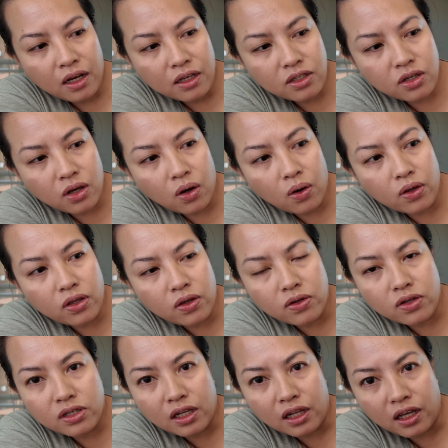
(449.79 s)
So you
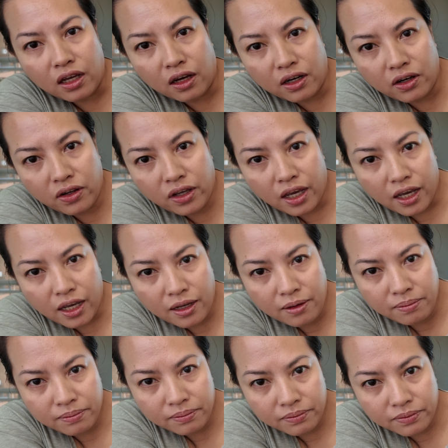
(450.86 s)
just click on
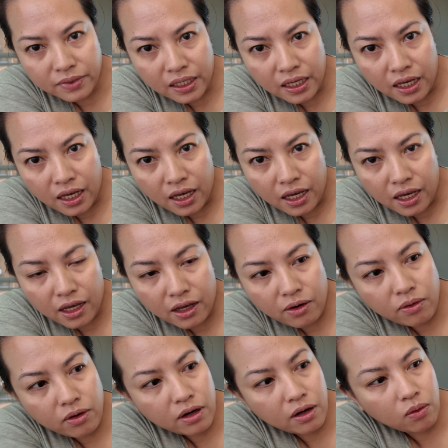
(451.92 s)
OK.
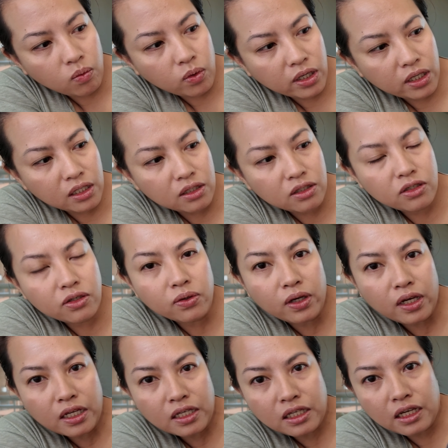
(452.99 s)
And what it'll do
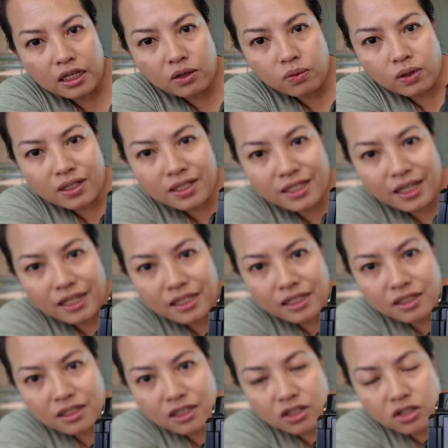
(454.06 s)
is it will set
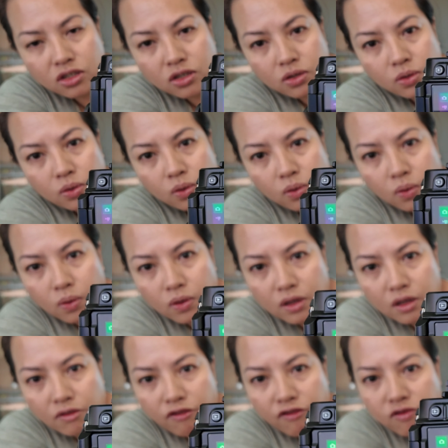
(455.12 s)
it into
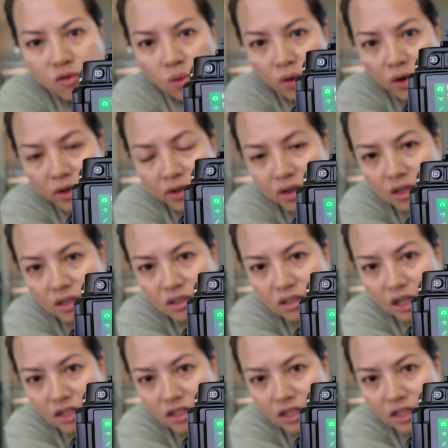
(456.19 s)
the 4th
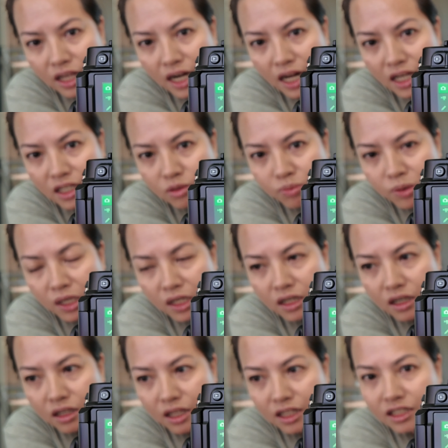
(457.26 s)
section
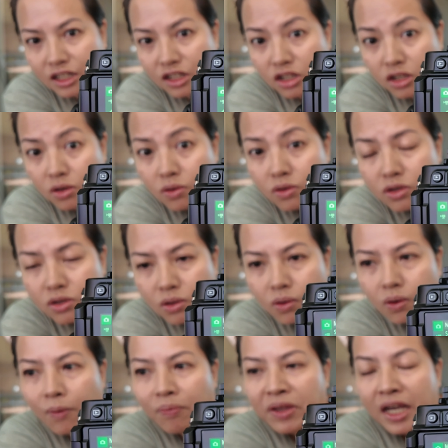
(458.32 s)
that's unused,
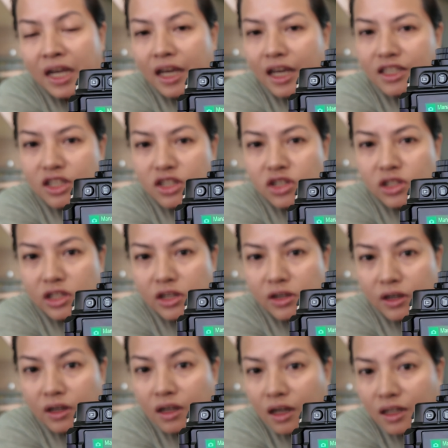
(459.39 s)
or essentially
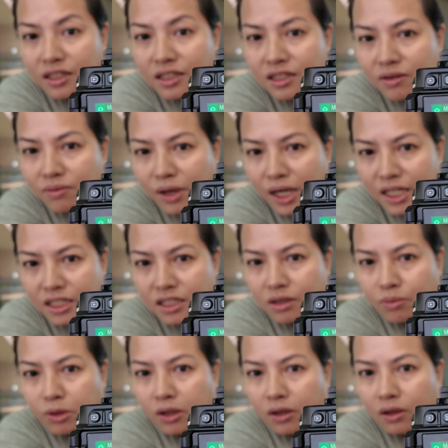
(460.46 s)
your
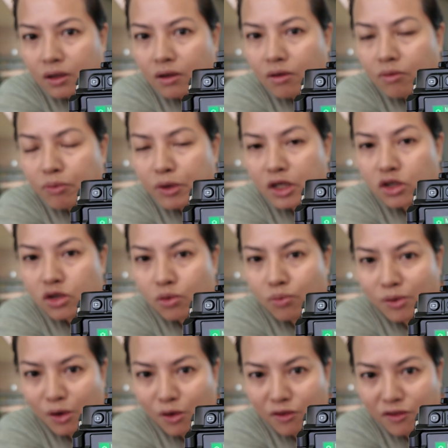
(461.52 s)
customizable picture
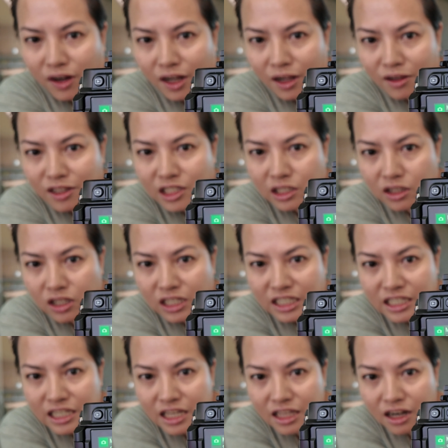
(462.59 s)
profile. So you
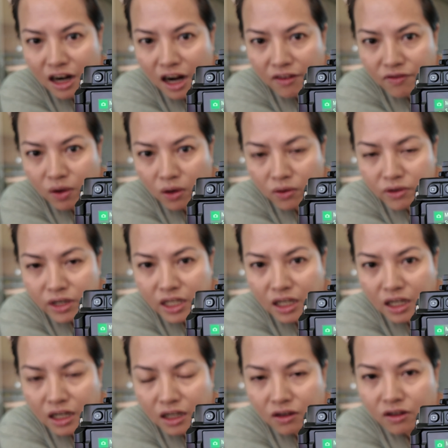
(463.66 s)
can see there I've already
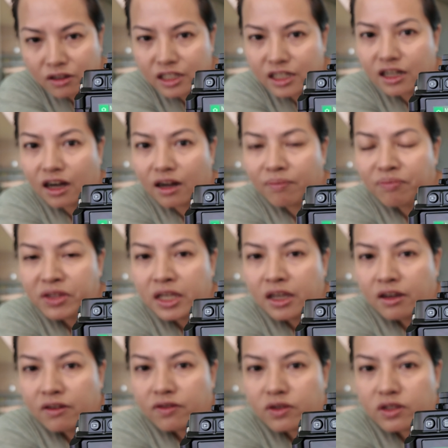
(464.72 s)
got
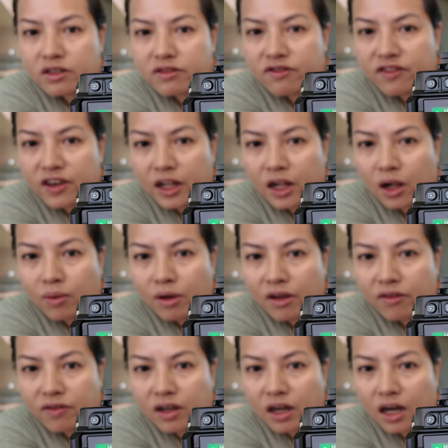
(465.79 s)
Fujifilm,
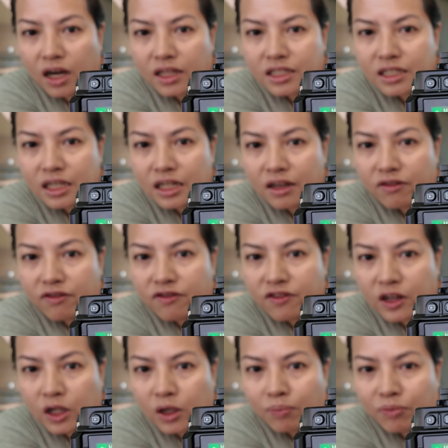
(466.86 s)
I've got Cine
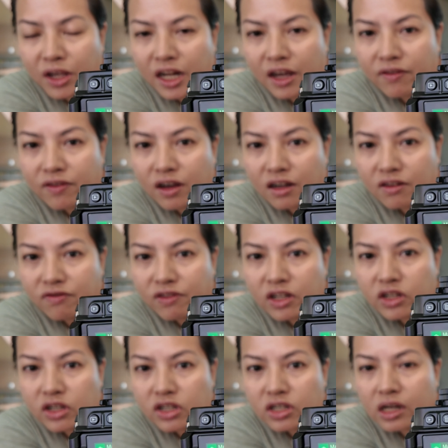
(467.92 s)
Film, and I've got
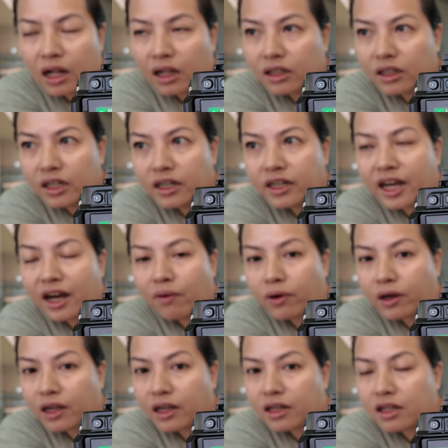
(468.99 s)
Vintage Color. Now
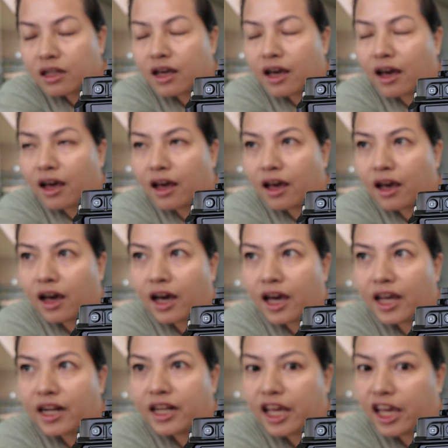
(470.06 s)
we're gonna
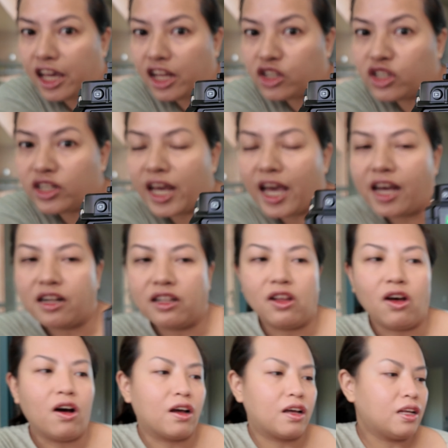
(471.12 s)
add Aged
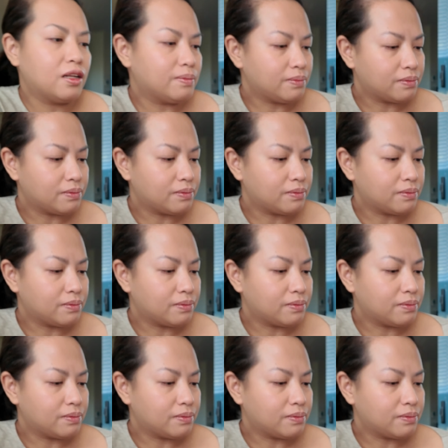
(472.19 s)
Analog.